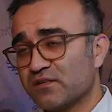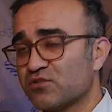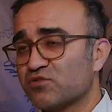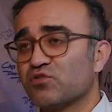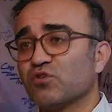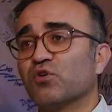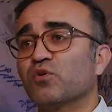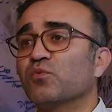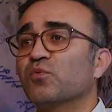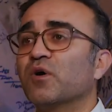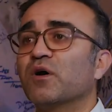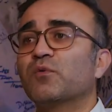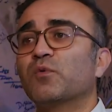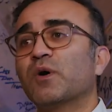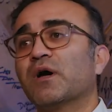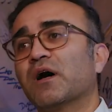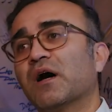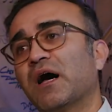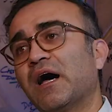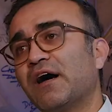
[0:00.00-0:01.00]
So
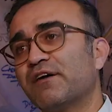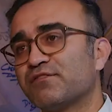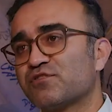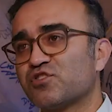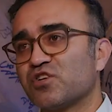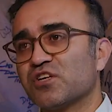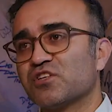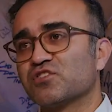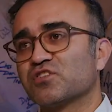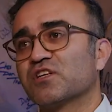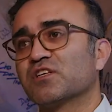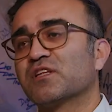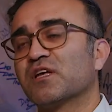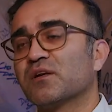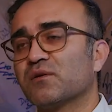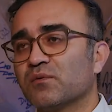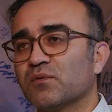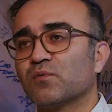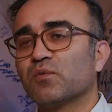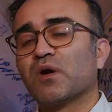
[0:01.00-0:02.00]
I have changed it,
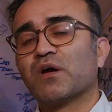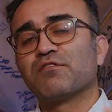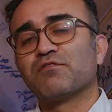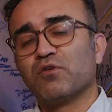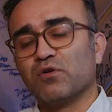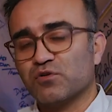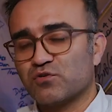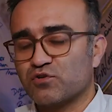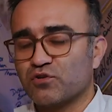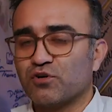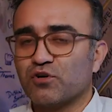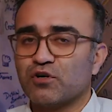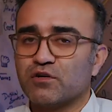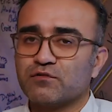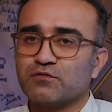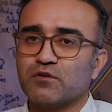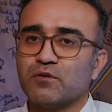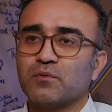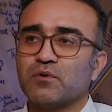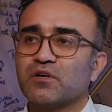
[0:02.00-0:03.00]
and we have also heard
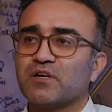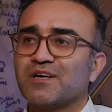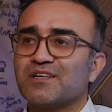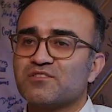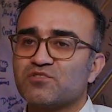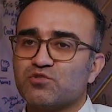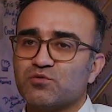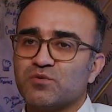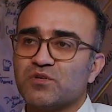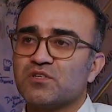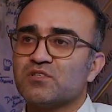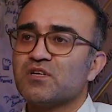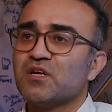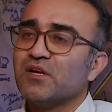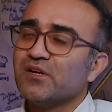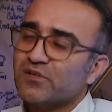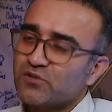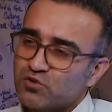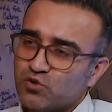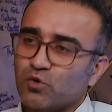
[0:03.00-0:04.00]
from our customers,
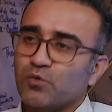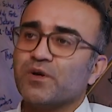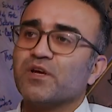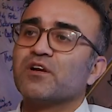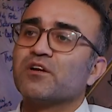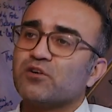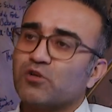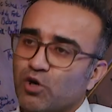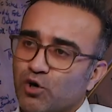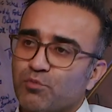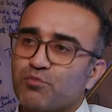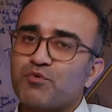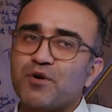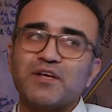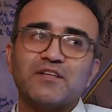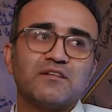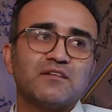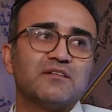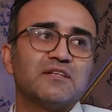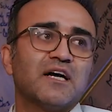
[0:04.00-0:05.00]
so we
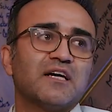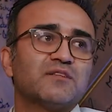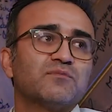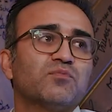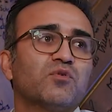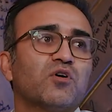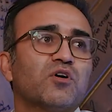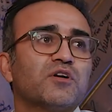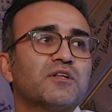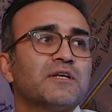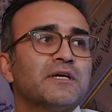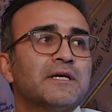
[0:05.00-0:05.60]
incorporated that part.